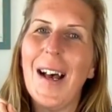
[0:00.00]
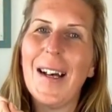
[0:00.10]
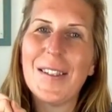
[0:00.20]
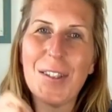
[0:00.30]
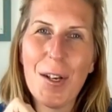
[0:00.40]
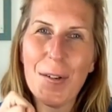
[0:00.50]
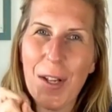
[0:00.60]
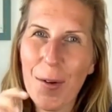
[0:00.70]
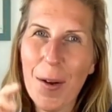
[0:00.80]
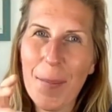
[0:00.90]
I don't
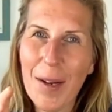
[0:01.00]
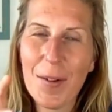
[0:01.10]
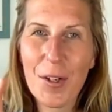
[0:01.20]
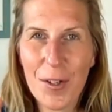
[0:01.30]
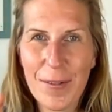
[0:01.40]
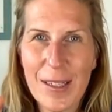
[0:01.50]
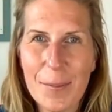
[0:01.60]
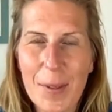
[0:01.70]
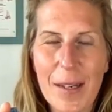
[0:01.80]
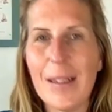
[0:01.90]
know about your
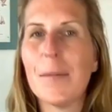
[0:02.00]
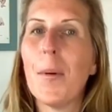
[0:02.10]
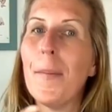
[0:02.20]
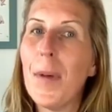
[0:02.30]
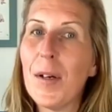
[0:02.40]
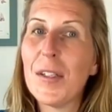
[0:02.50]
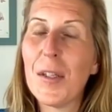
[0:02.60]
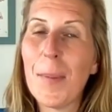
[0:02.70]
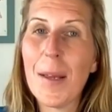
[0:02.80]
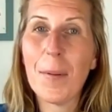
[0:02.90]
experience, but most
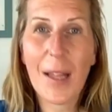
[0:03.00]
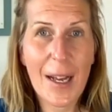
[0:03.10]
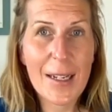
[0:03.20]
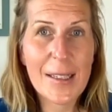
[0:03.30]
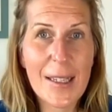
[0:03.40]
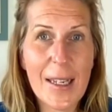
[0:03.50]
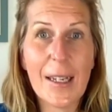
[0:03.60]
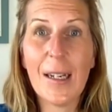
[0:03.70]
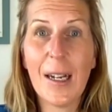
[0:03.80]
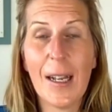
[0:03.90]
of the people I see
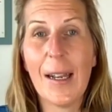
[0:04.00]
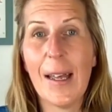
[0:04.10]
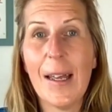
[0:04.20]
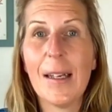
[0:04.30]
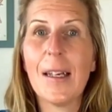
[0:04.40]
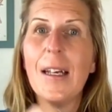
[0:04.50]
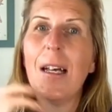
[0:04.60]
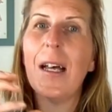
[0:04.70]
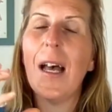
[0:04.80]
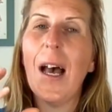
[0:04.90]
in clinic
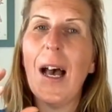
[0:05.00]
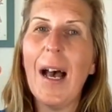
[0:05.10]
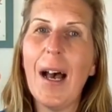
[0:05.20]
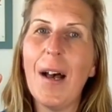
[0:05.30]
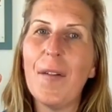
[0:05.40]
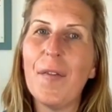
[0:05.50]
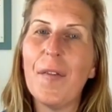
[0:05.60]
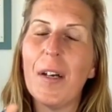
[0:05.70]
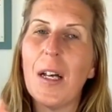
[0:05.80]
have